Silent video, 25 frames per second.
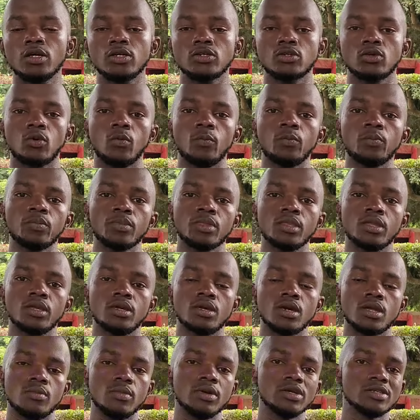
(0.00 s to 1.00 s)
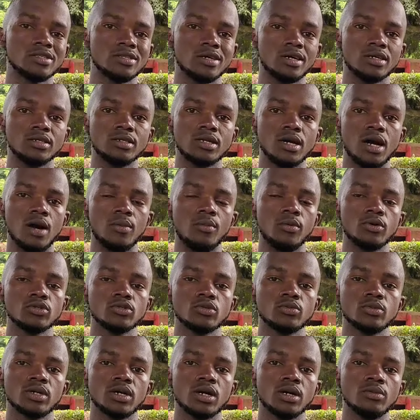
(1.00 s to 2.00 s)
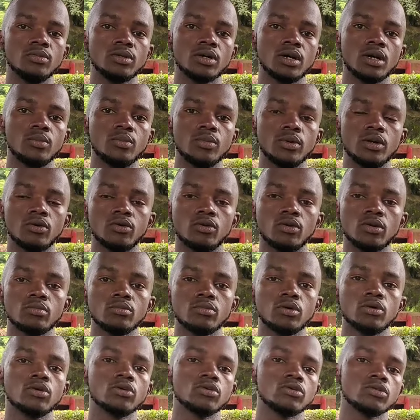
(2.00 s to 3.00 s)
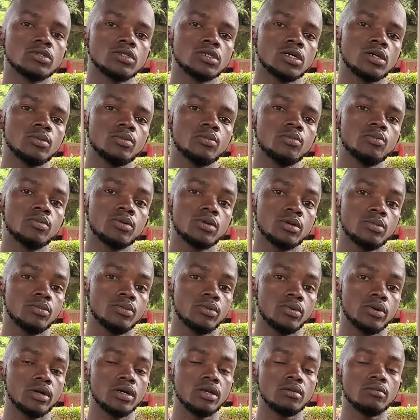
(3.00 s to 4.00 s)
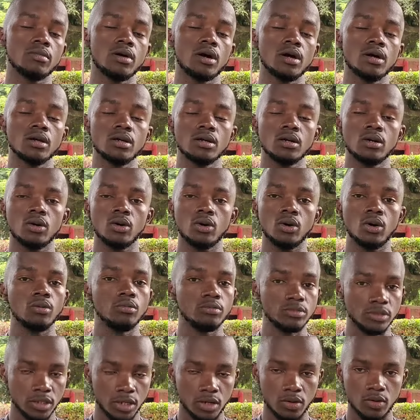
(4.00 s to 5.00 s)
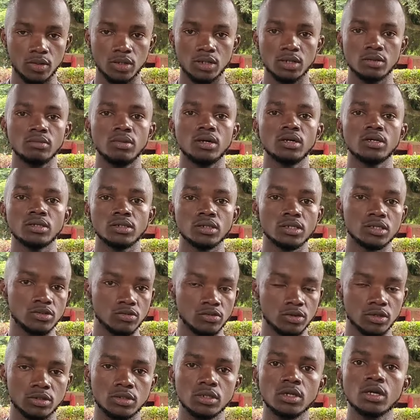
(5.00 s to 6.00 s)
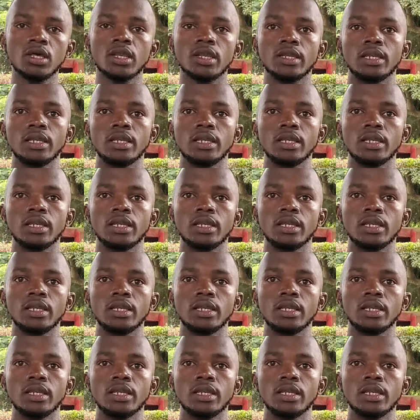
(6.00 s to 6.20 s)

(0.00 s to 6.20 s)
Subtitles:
So it means that I'm also becoming up a role model to some people in my hometown, in my district.